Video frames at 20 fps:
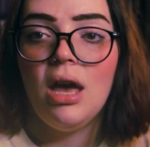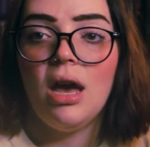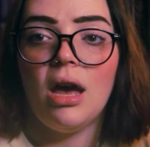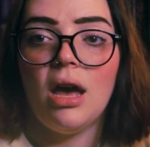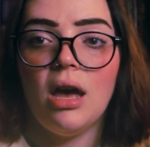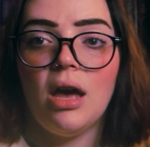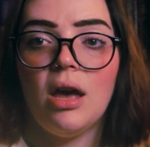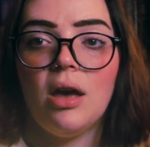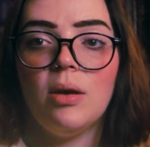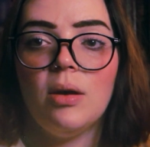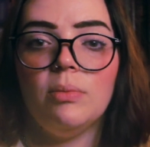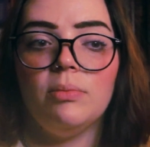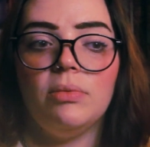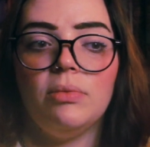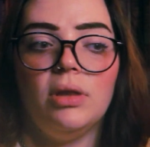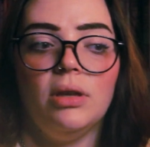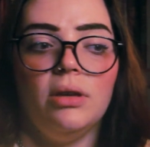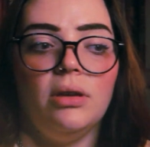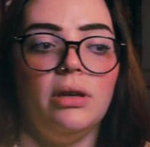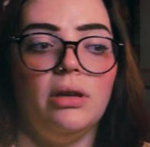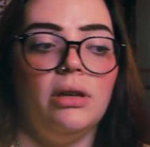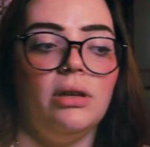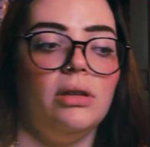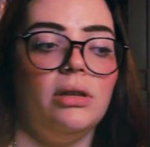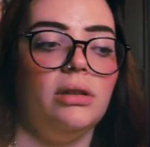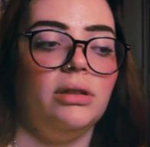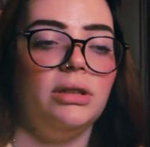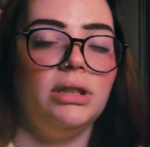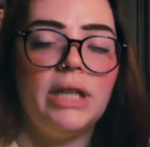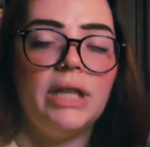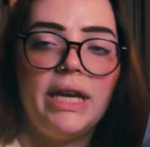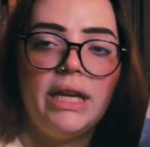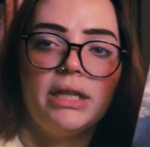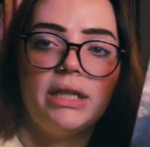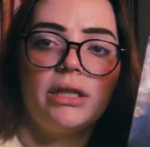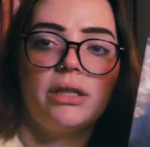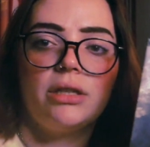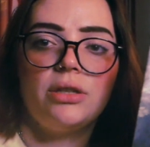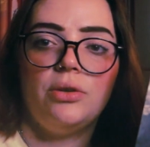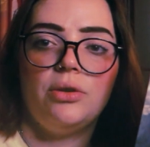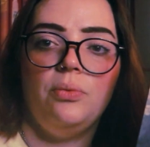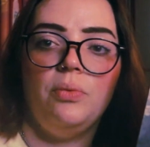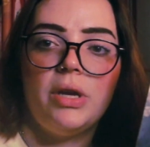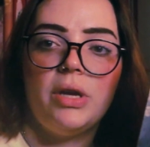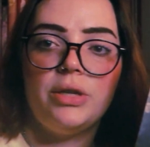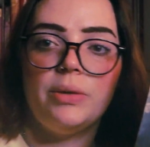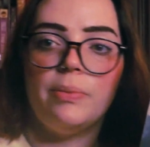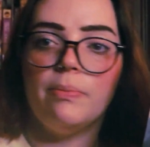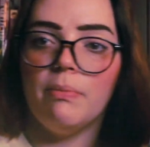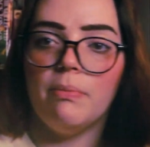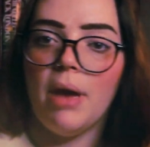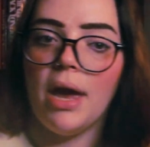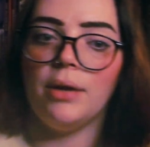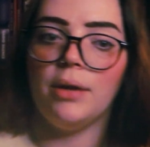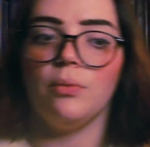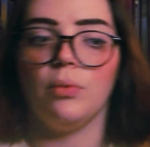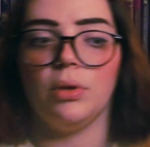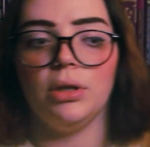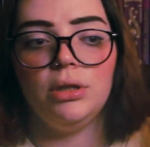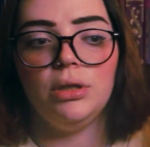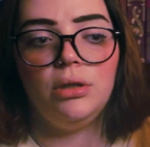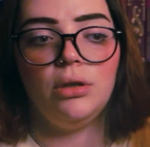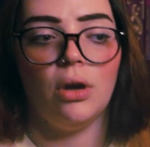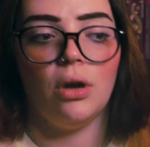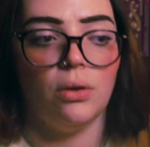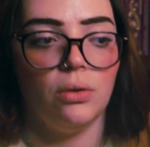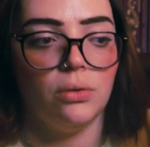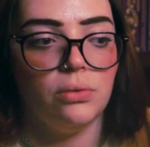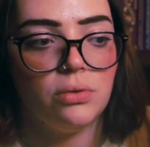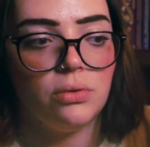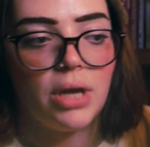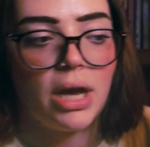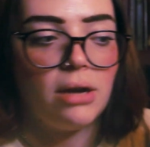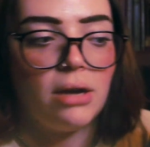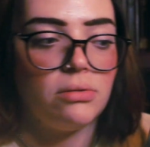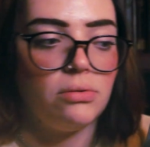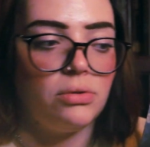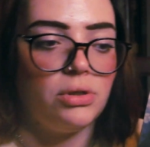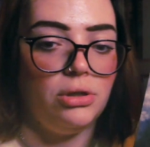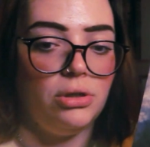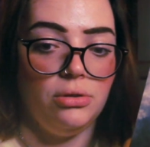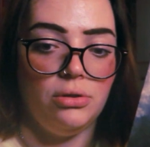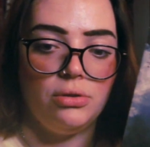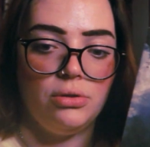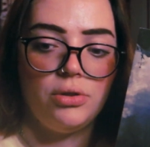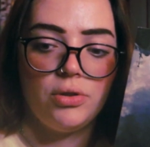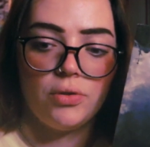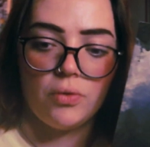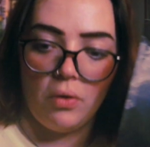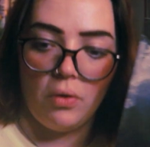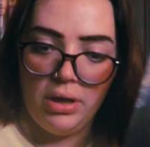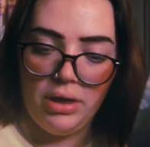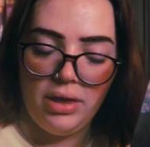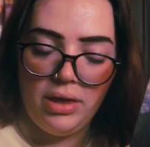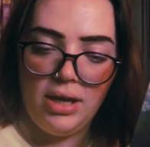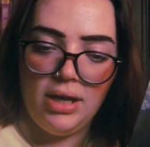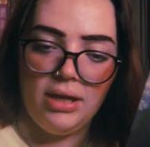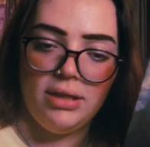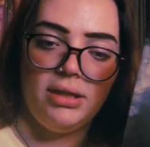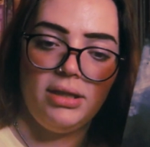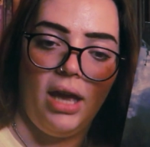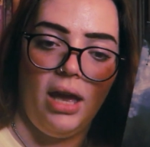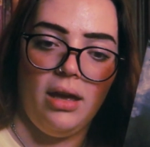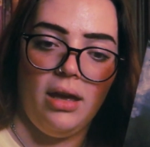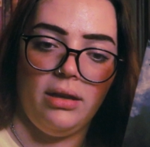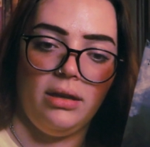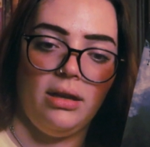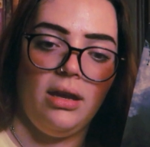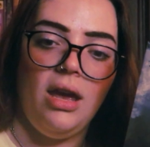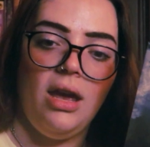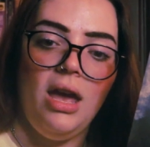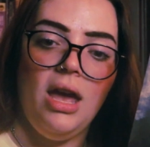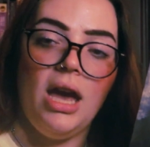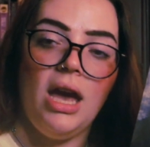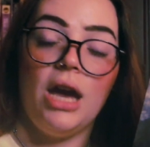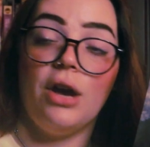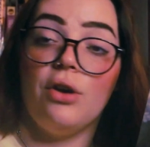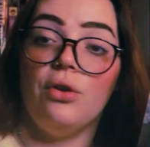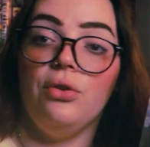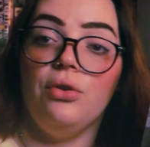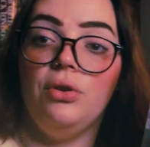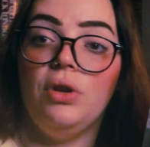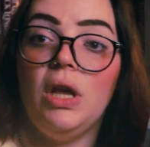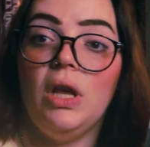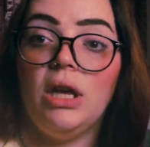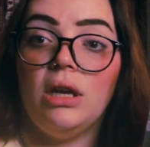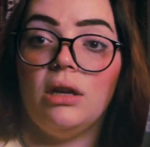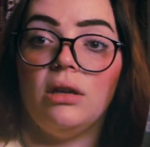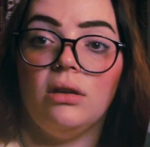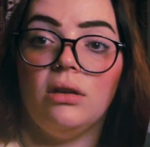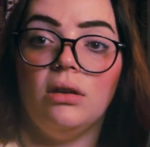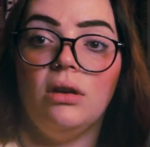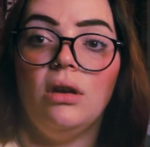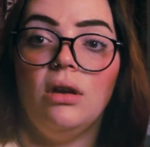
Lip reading: the length to which men would go down to destroy things, and including